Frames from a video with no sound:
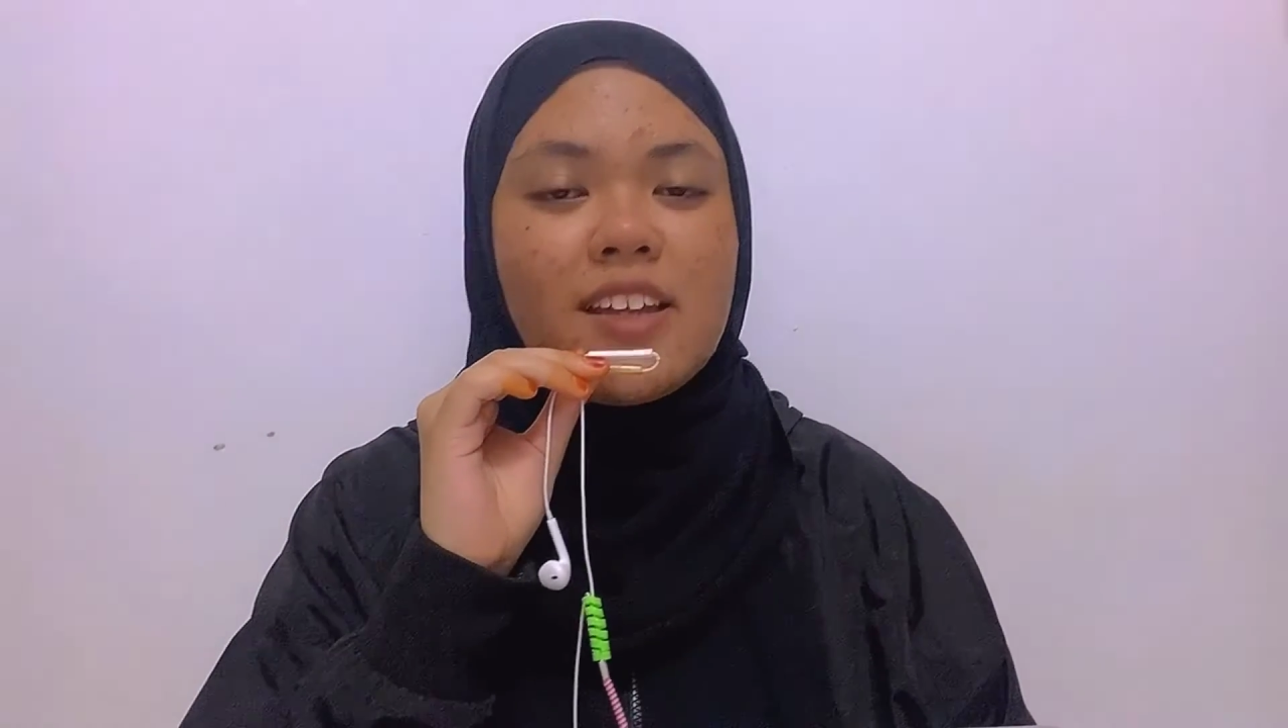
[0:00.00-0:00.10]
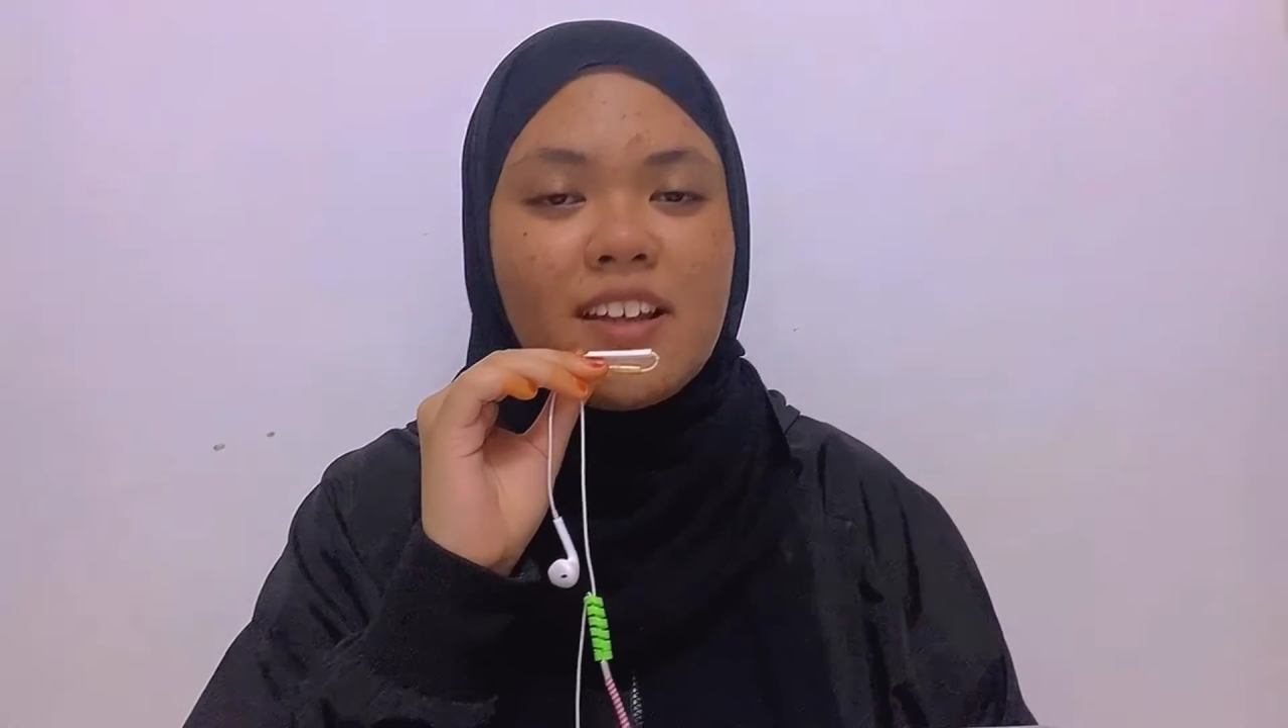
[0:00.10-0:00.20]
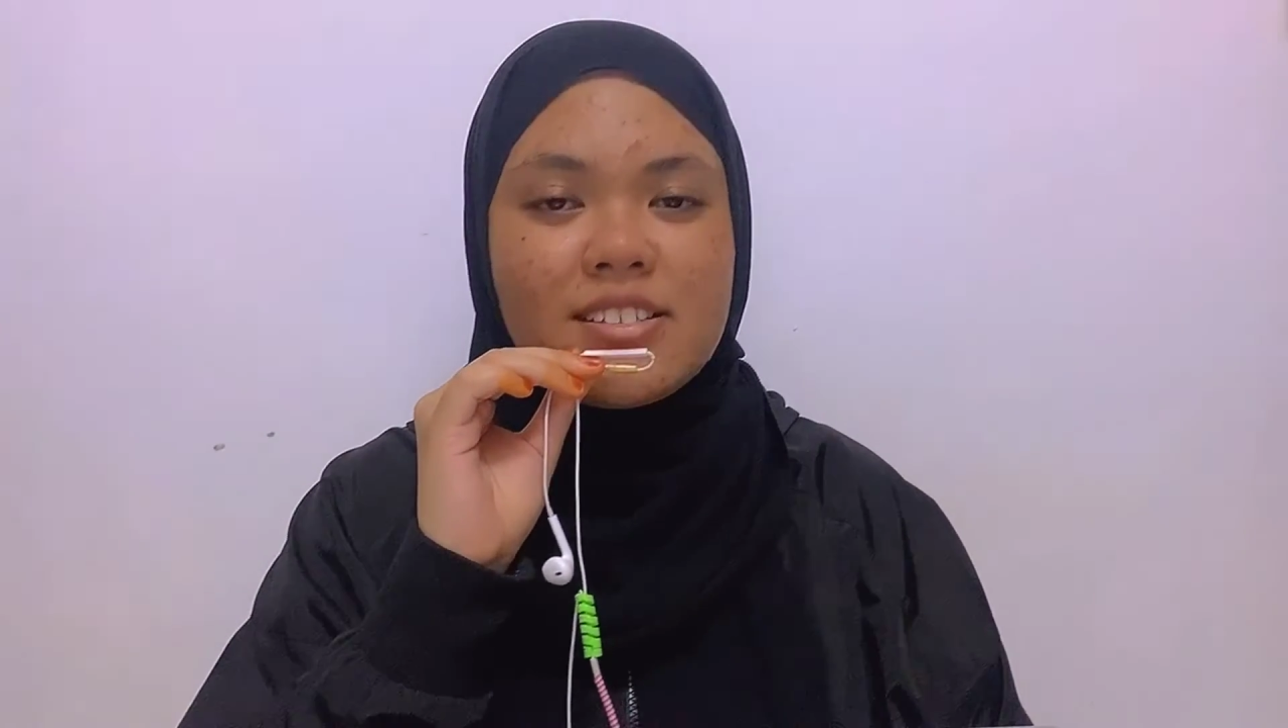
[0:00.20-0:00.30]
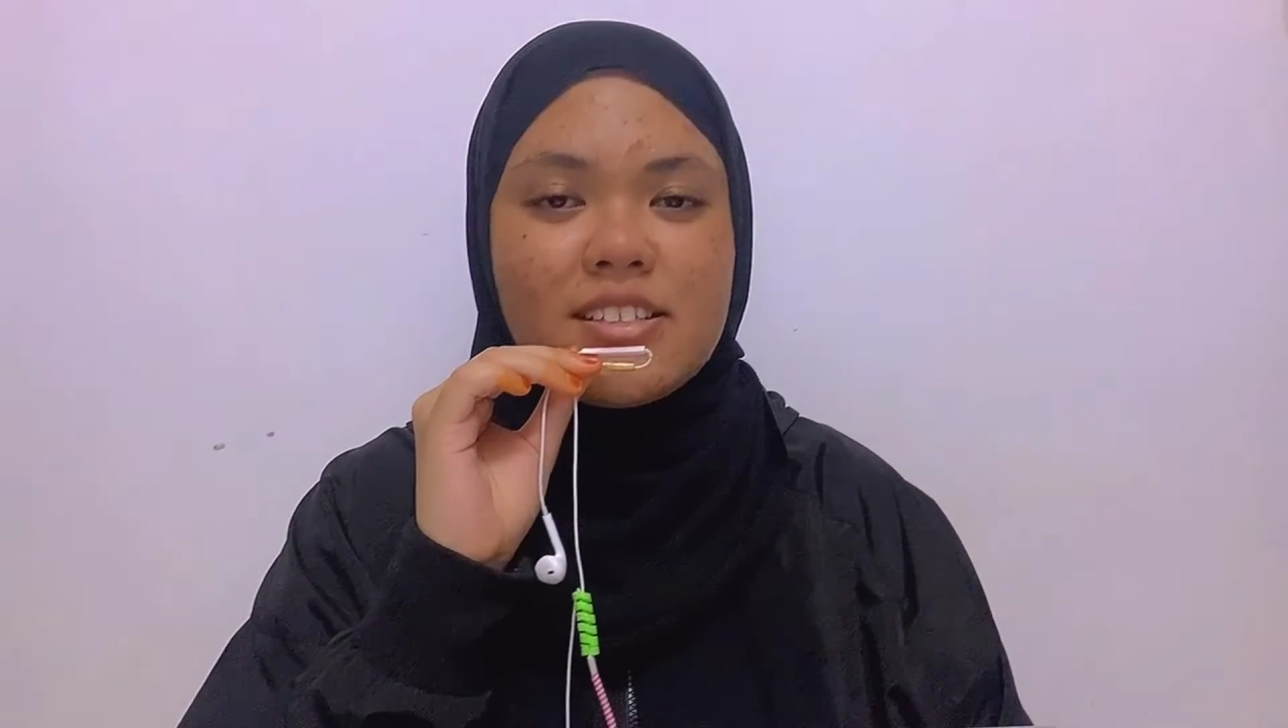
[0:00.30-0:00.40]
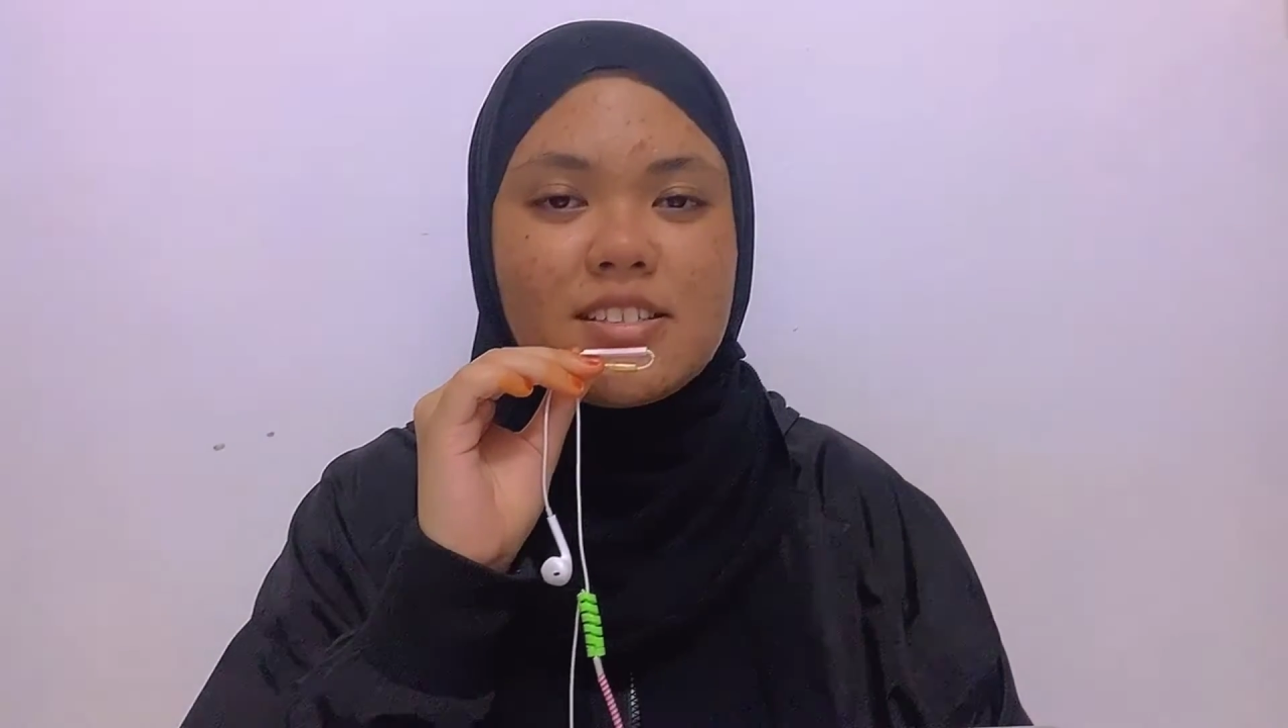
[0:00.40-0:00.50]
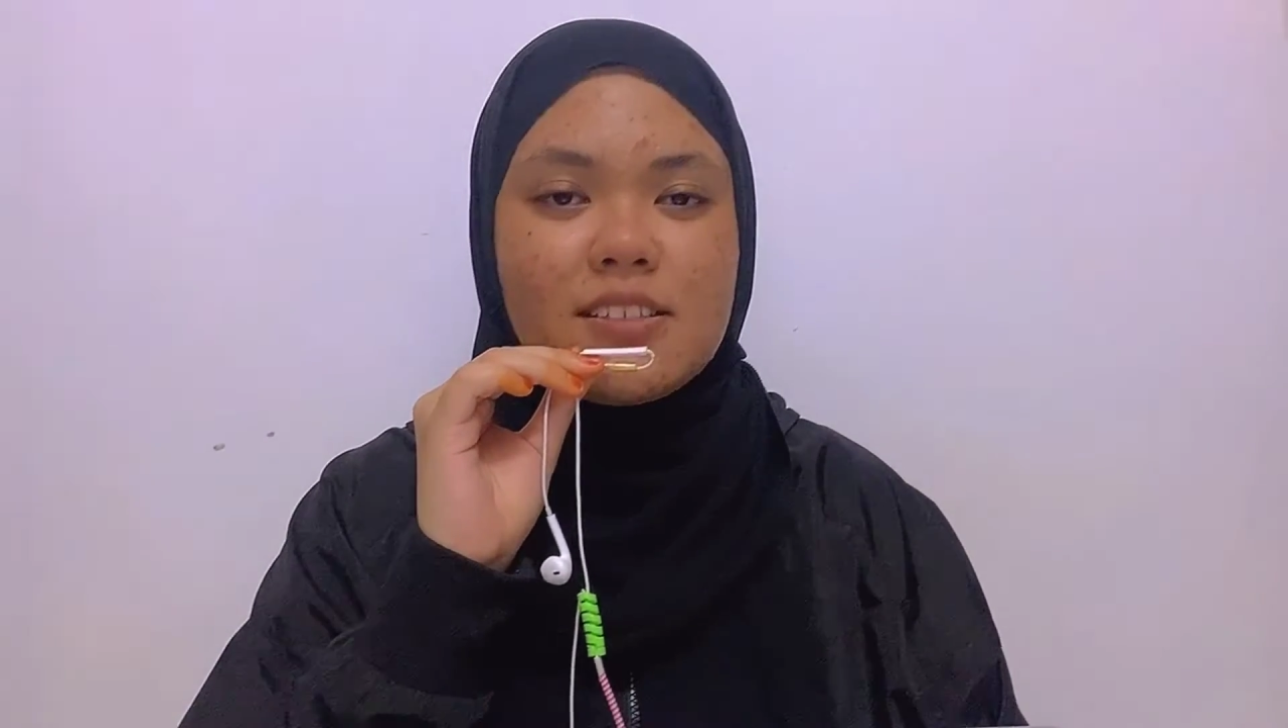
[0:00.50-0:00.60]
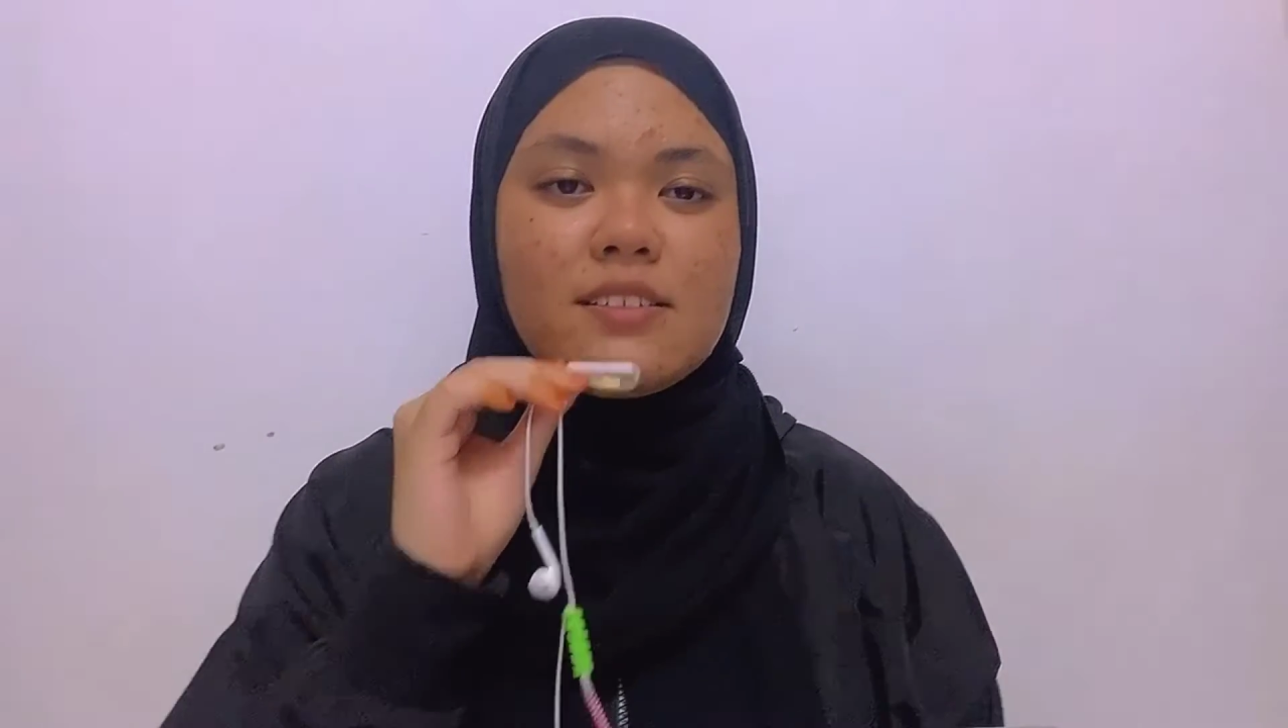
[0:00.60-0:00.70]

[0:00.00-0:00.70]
analysis.